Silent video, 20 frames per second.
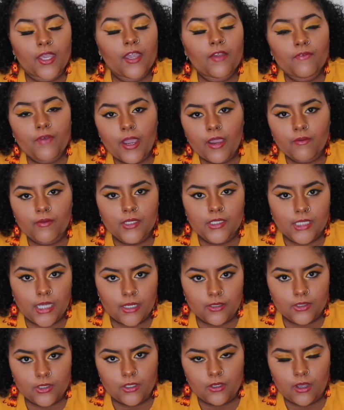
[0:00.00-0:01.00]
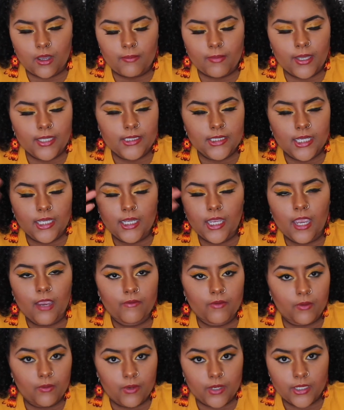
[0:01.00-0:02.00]
If I reach out to you, I'm not saying
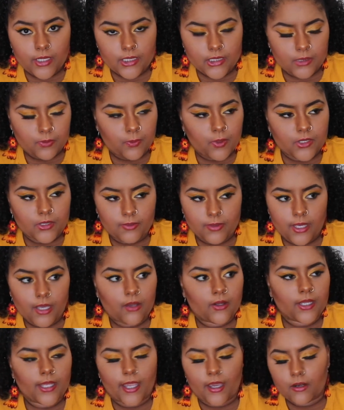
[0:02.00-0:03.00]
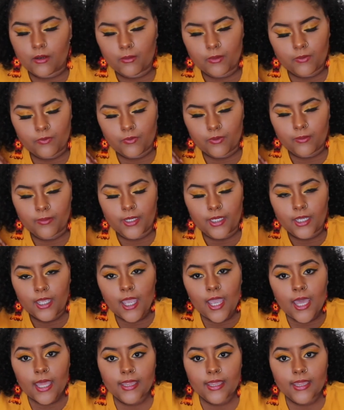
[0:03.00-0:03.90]
everyone is supposed to be held accountable for me.